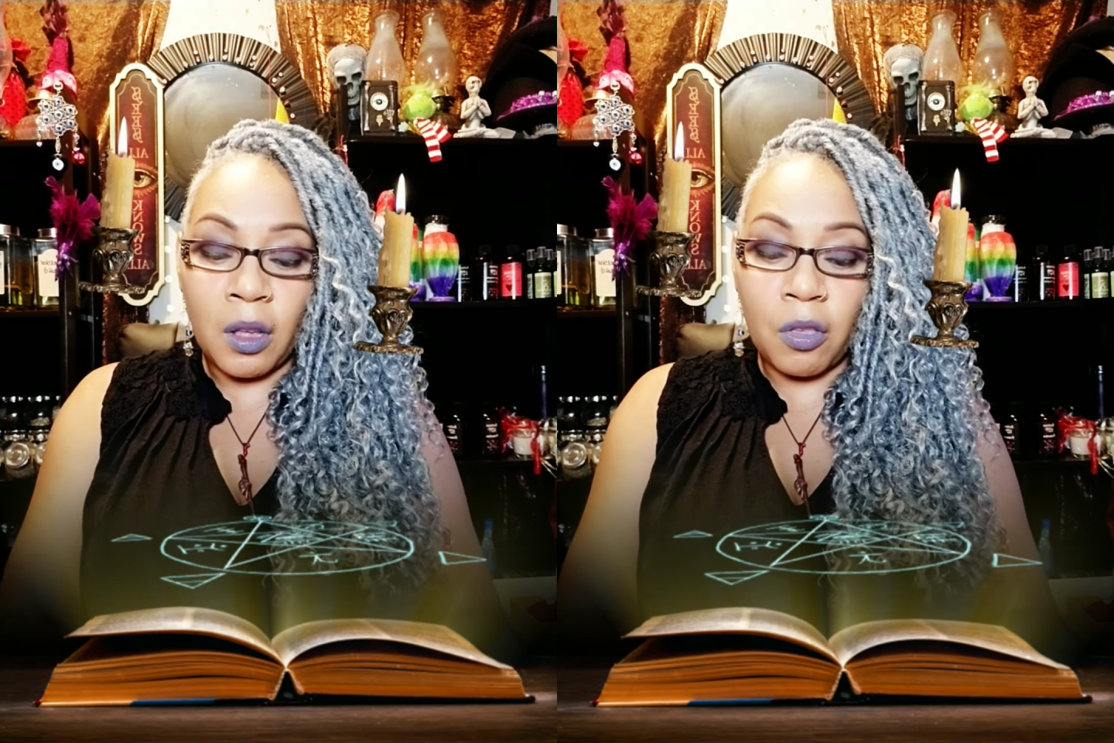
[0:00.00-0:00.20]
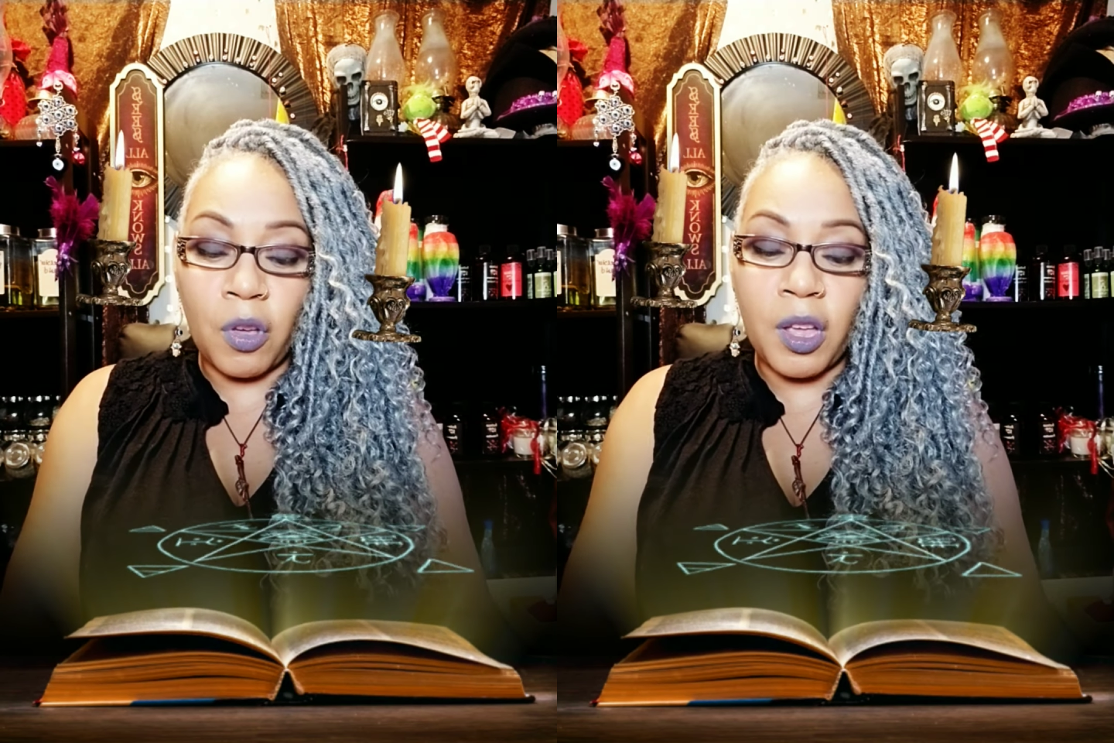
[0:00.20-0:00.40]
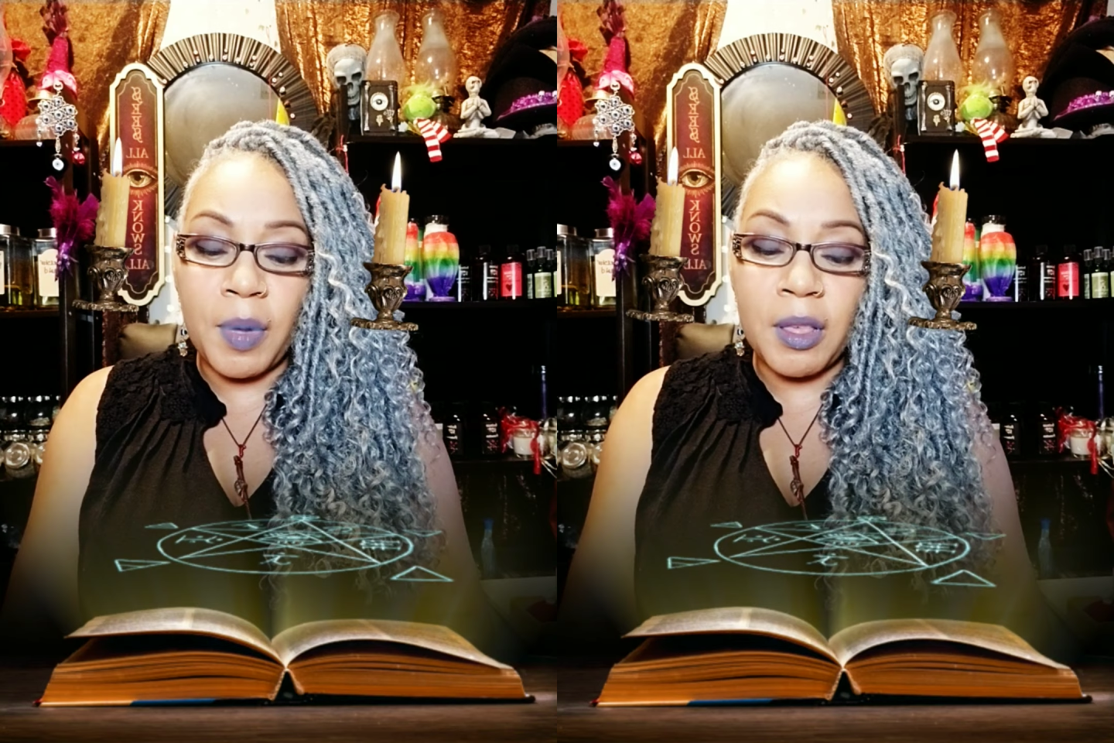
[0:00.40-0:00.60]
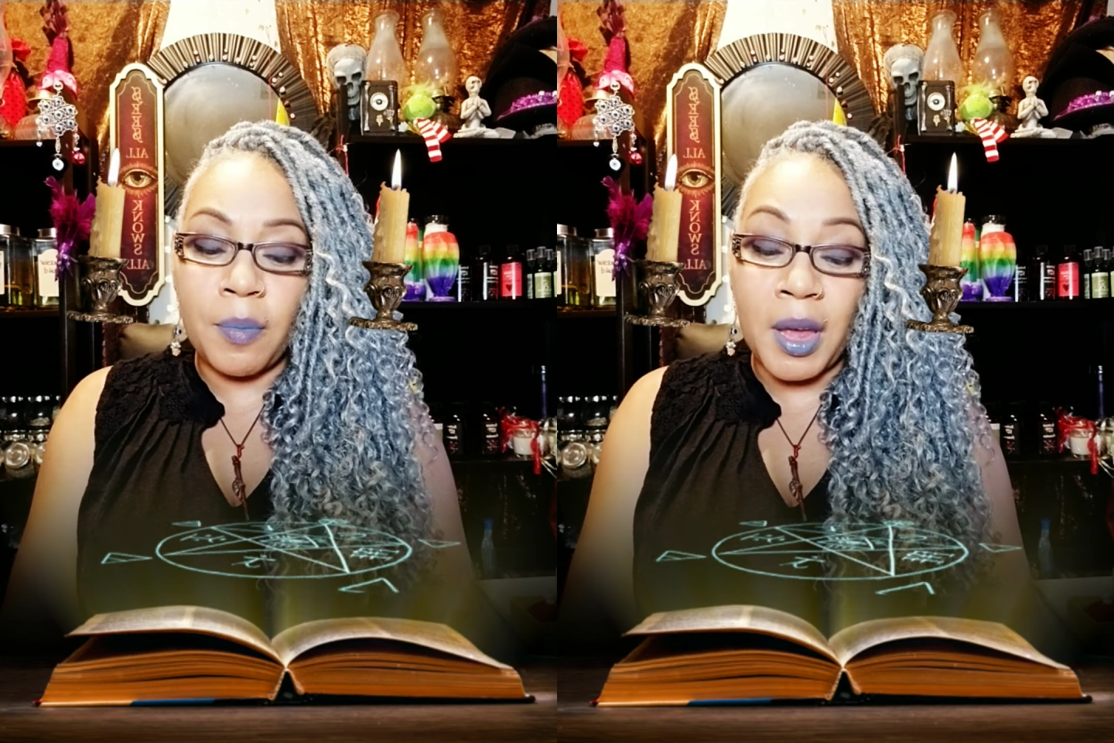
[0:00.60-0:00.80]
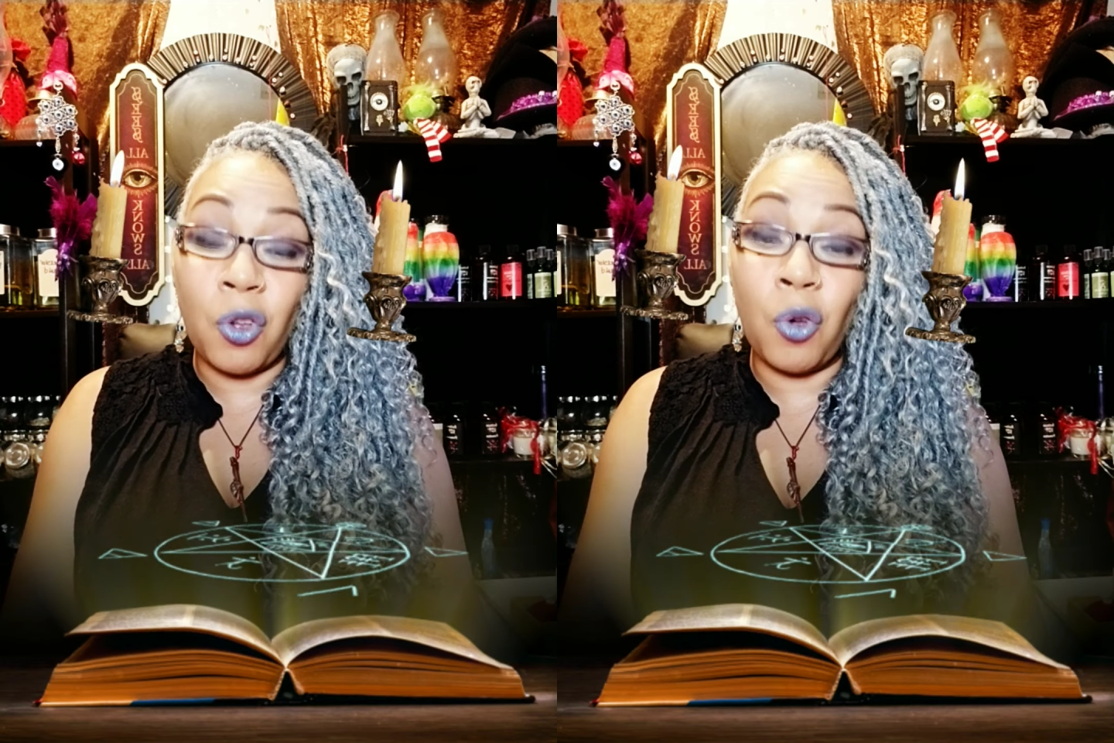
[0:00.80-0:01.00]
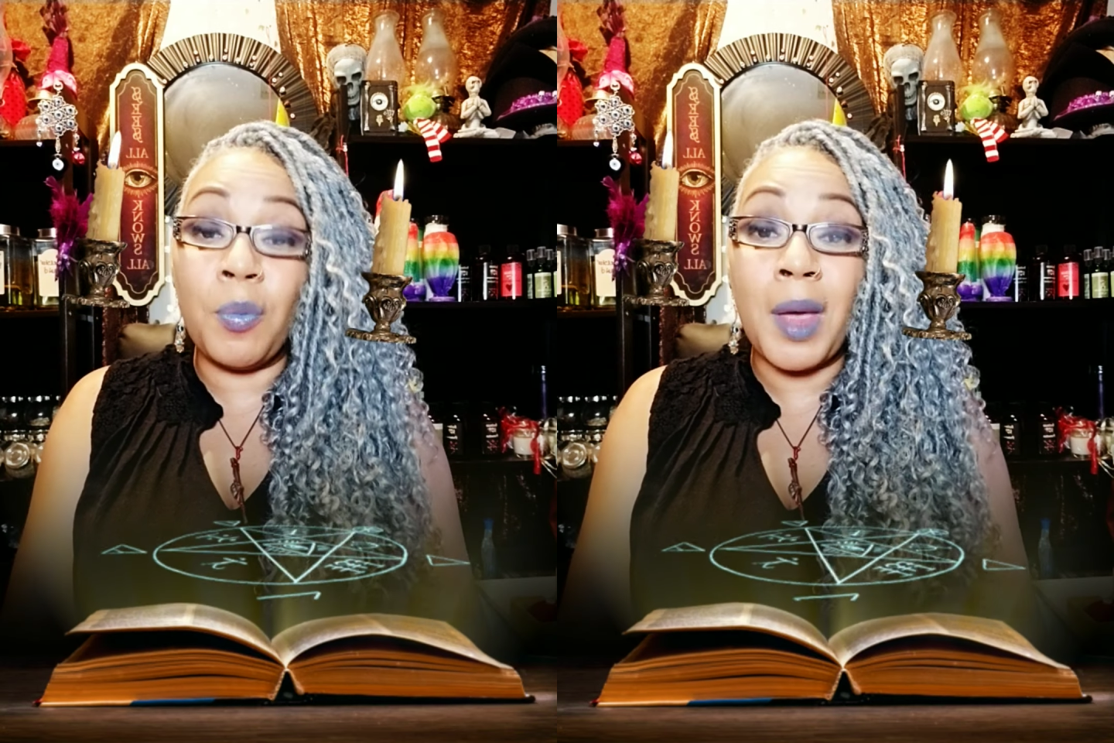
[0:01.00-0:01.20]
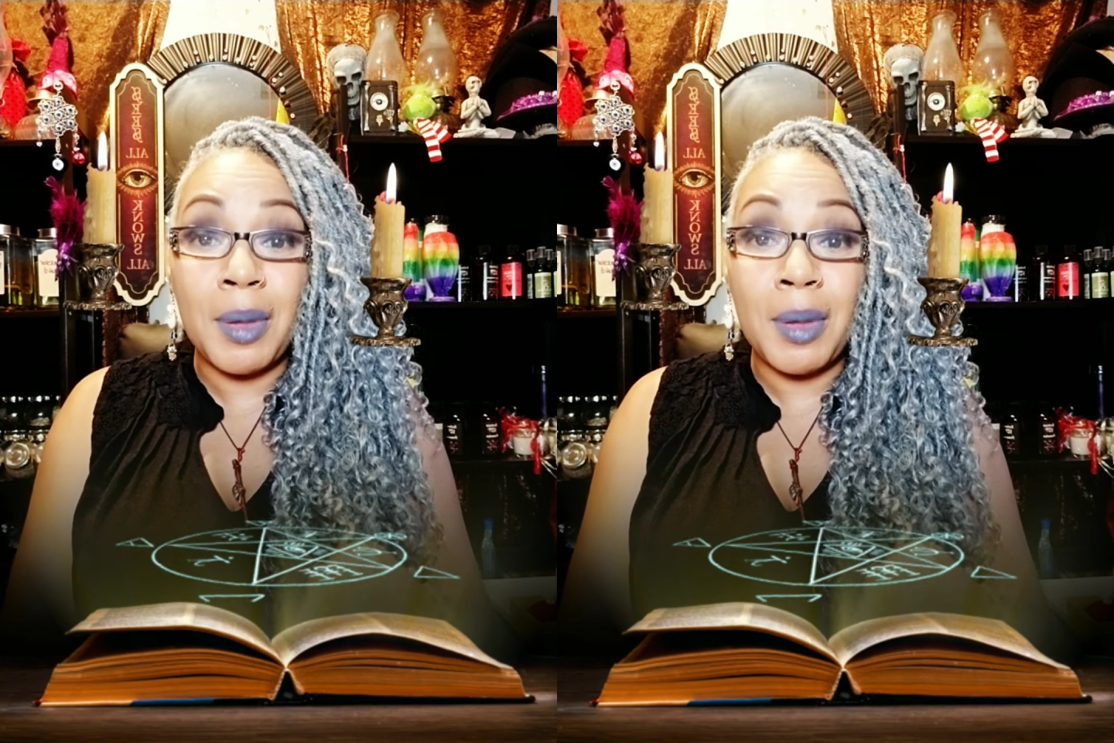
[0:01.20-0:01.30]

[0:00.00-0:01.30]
So it could be somebody who may